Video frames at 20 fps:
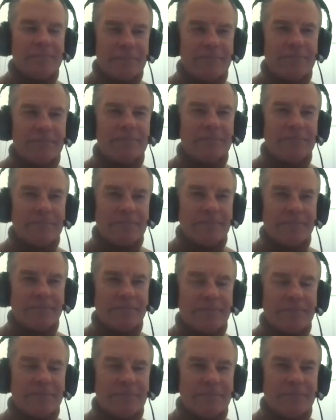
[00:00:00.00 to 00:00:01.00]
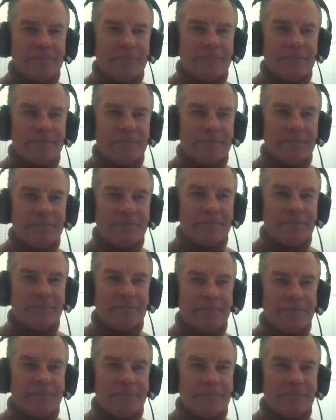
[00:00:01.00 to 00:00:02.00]

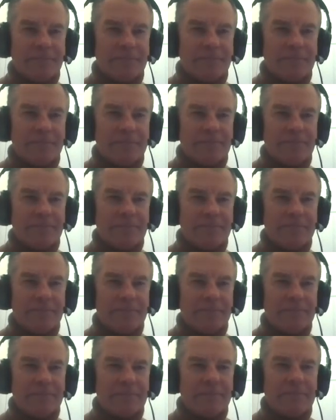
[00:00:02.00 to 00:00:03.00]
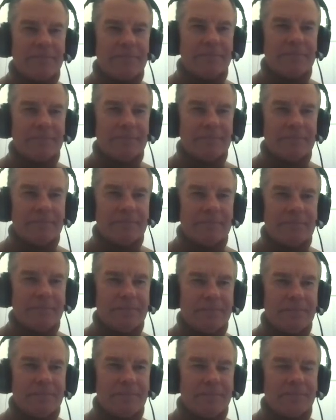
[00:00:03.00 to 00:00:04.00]

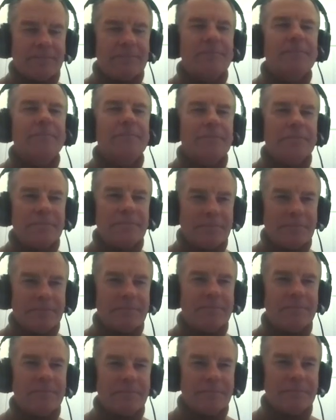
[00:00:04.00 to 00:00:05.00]
(silent)